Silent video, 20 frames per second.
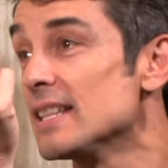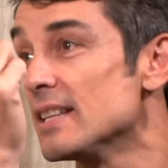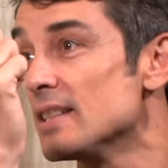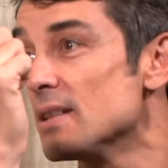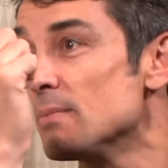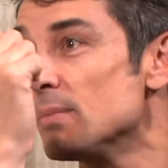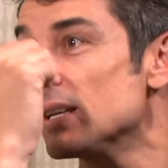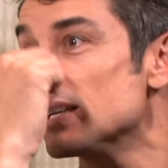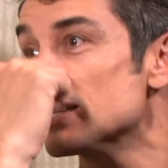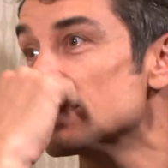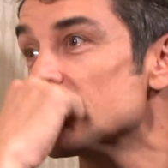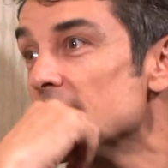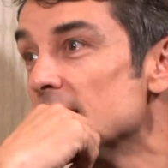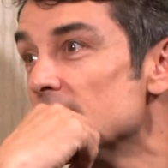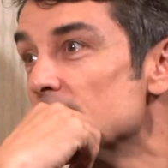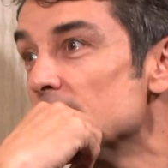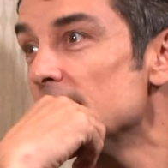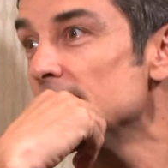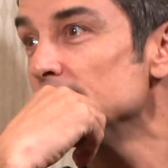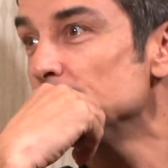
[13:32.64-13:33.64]
and then the biggest
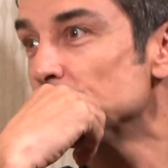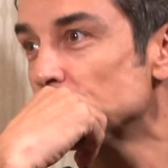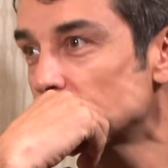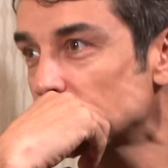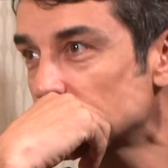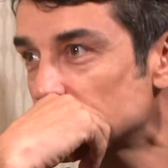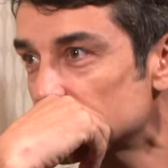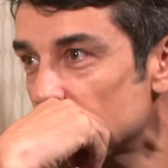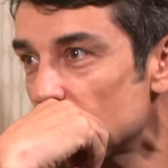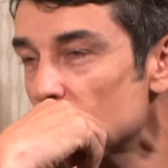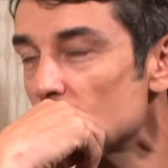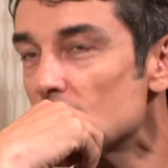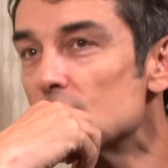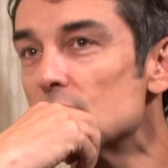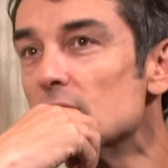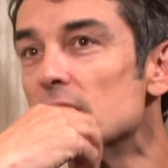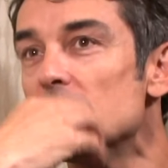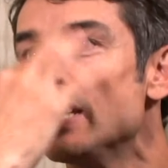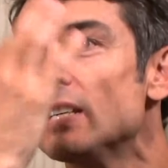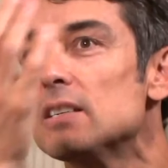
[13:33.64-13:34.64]
takeaway? Yeah.
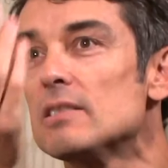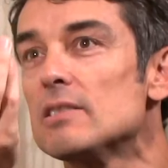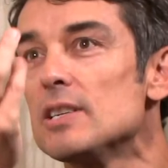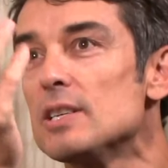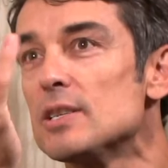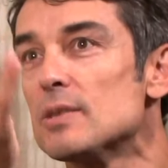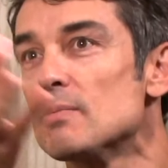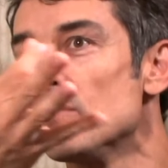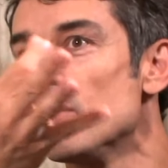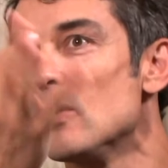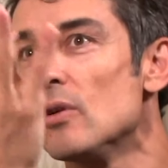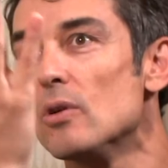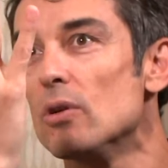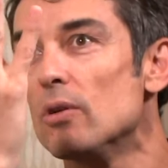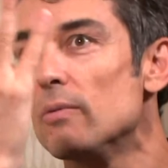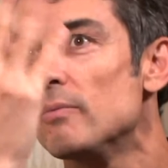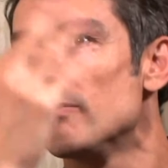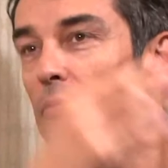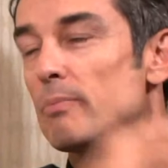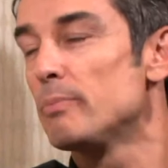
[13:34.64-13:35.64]
To increase
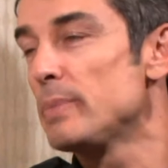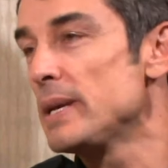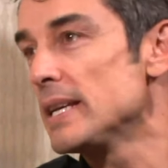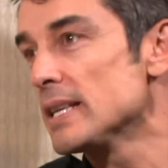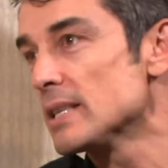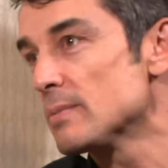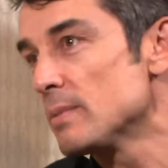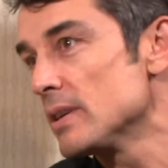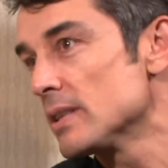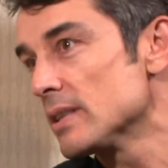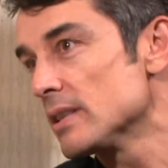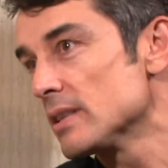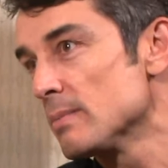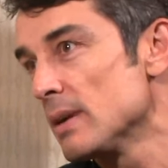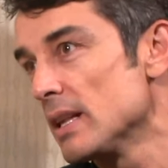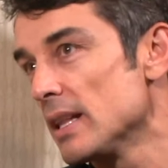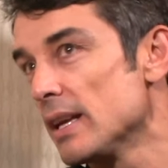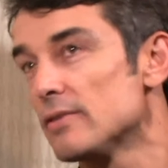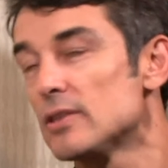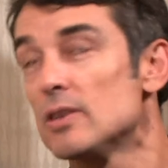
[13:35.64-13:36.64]
more peak experiences
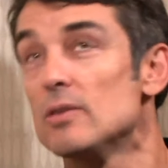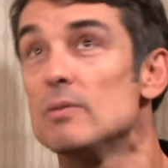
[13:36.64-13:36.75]
in my life.